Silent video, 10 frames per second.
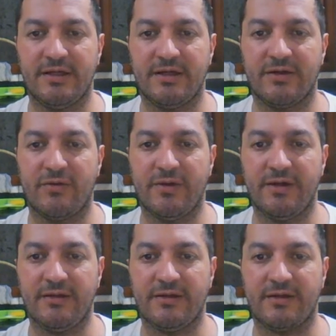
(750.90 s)

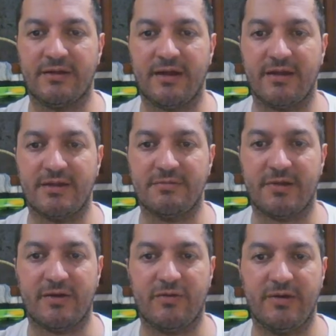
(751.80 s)
queen, he takes my
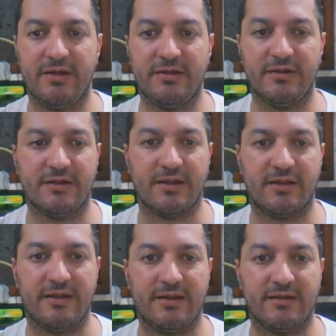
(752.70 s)
queen,
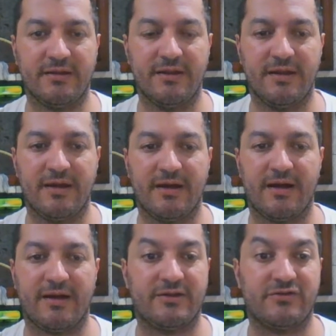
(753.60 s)
and then
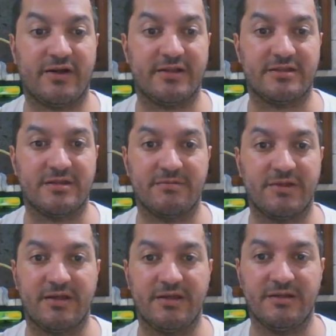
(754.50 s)
I tried
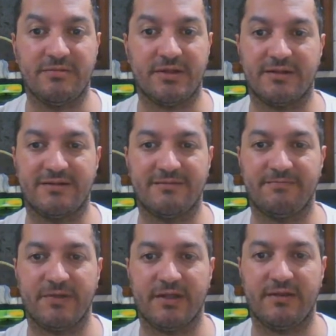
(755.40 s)
something here, but
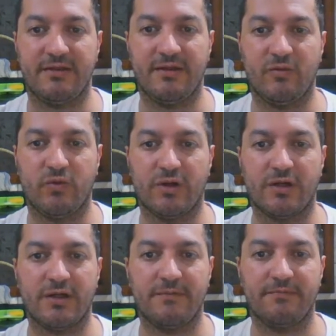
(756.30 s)
it didn't
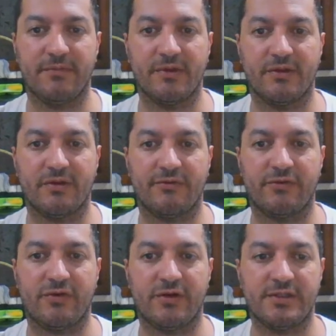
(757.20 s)
work, of
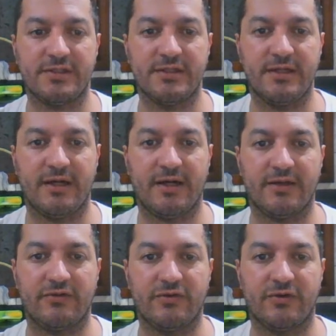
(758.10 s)
course. I
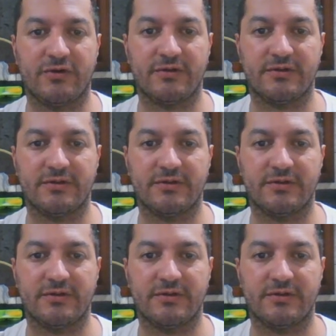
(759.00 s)
took on